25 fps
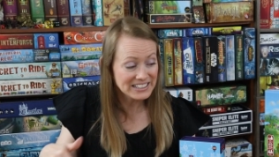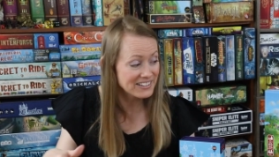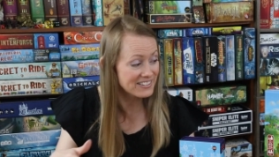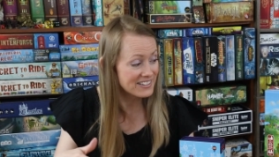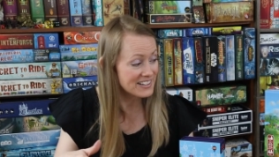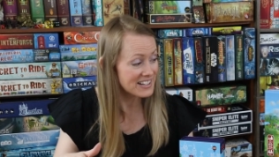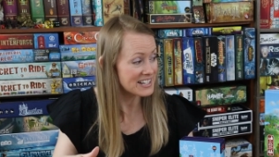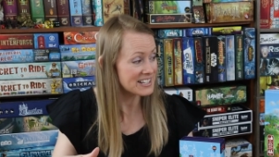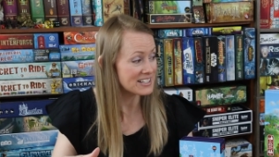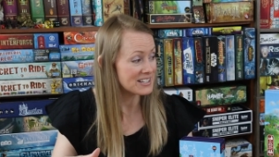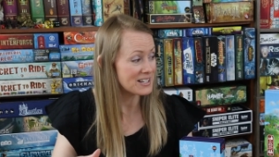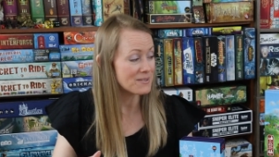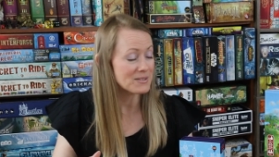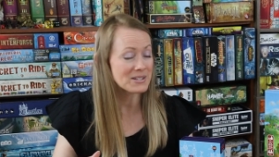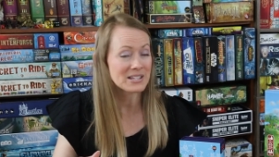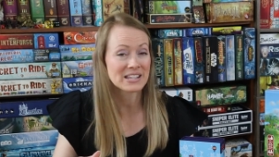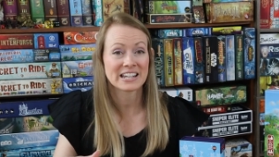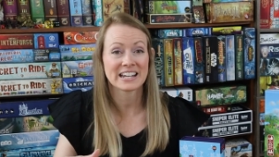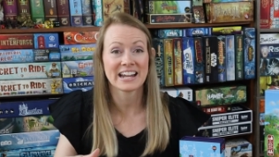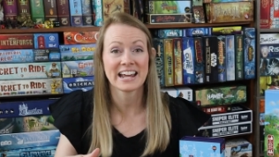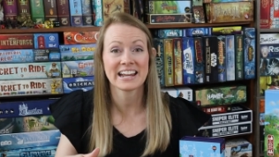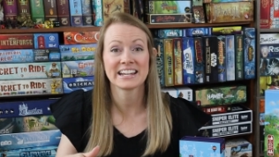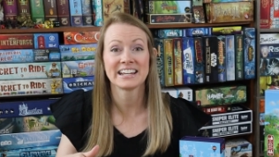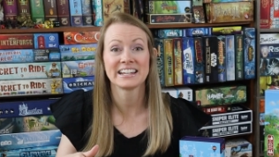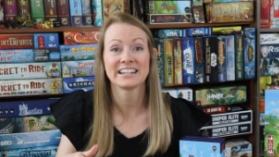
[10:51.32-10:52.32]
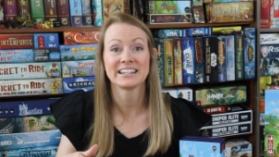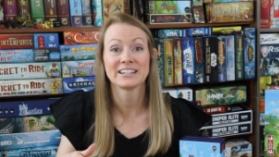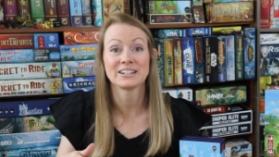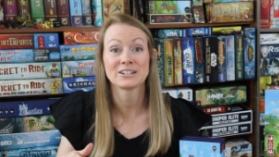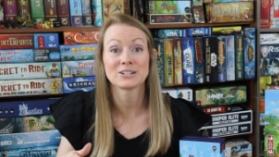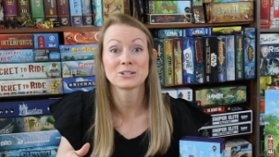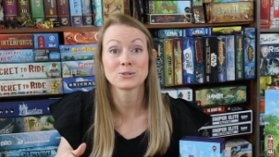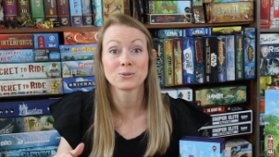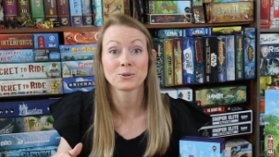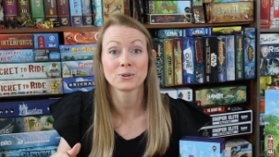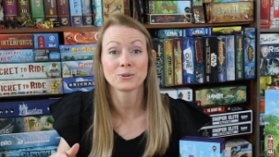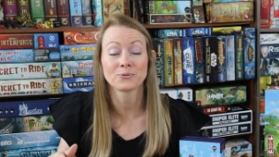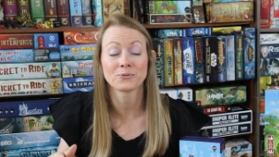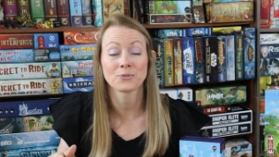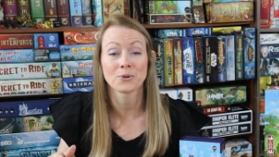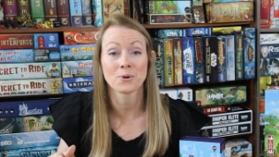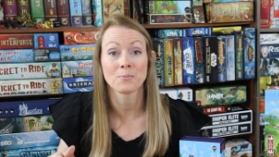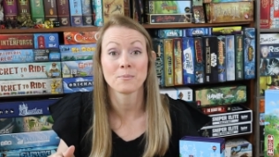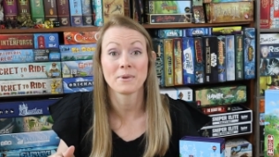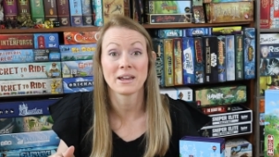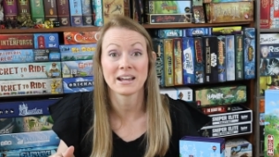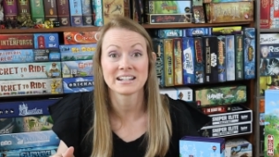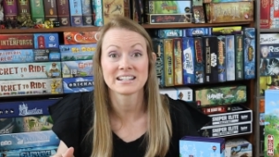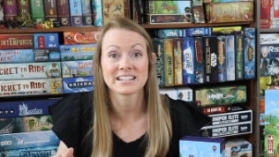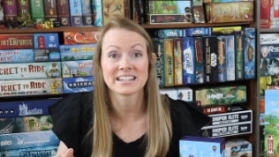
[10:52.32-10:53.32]
clear this up so that I can get
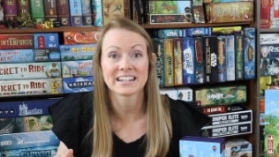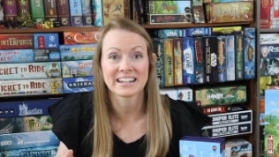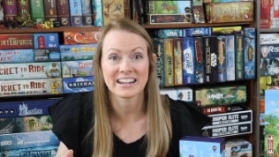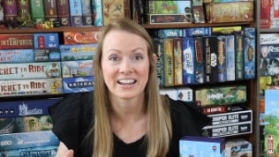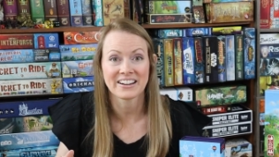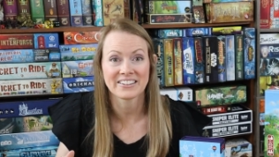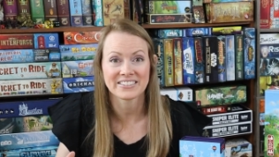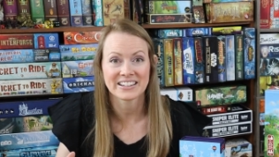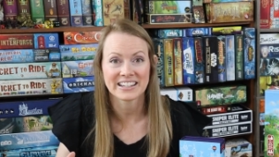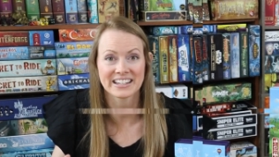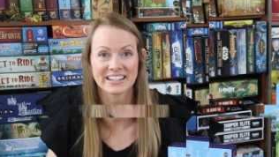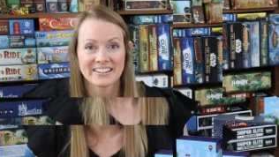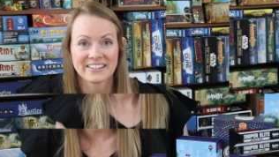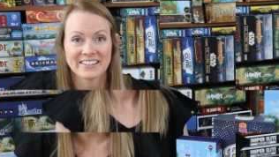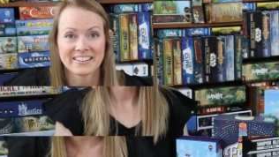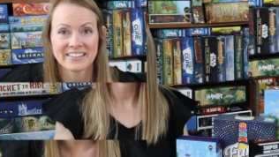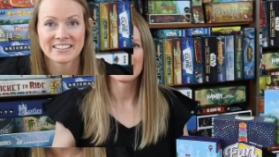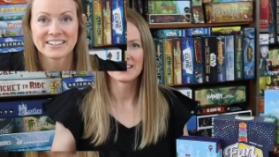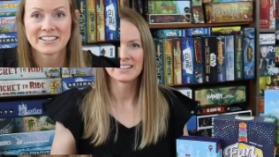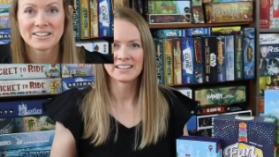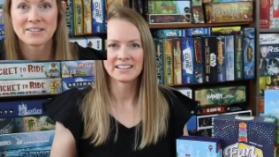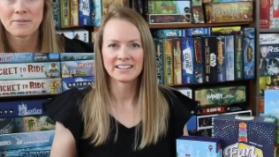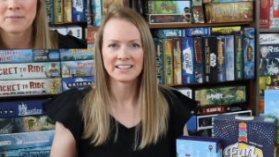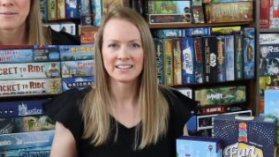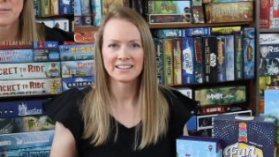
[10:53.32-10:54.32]
Dorfromantik out here.